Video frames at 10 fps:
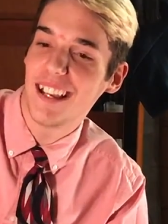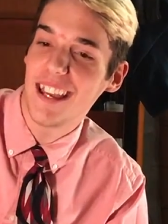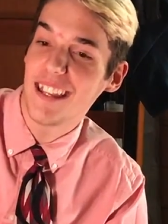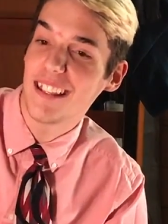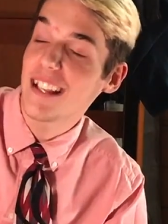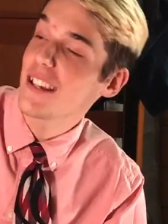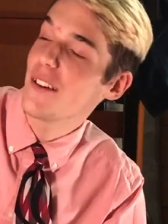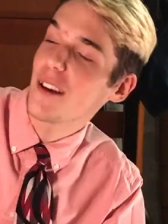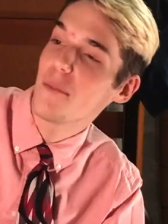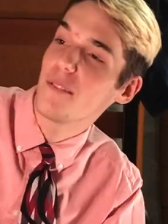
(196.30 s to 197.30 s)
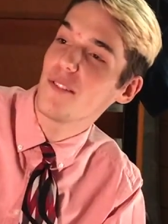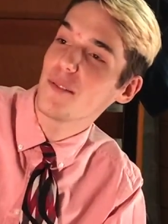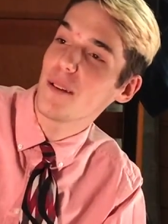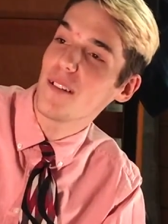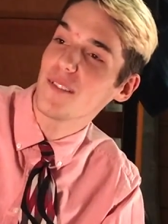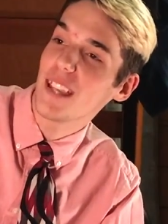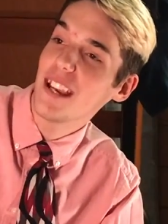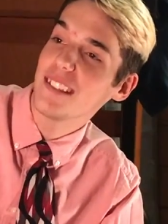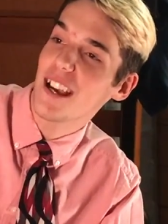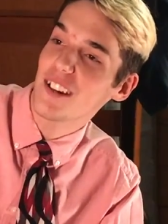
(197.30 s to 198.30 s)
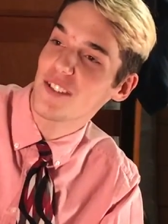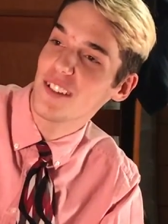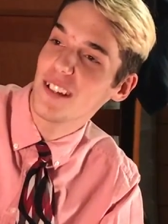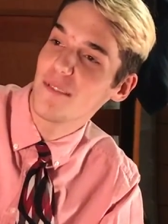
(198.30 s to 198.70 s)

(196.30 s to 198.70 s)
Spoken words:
And that's how I got my first pair of skates, actually.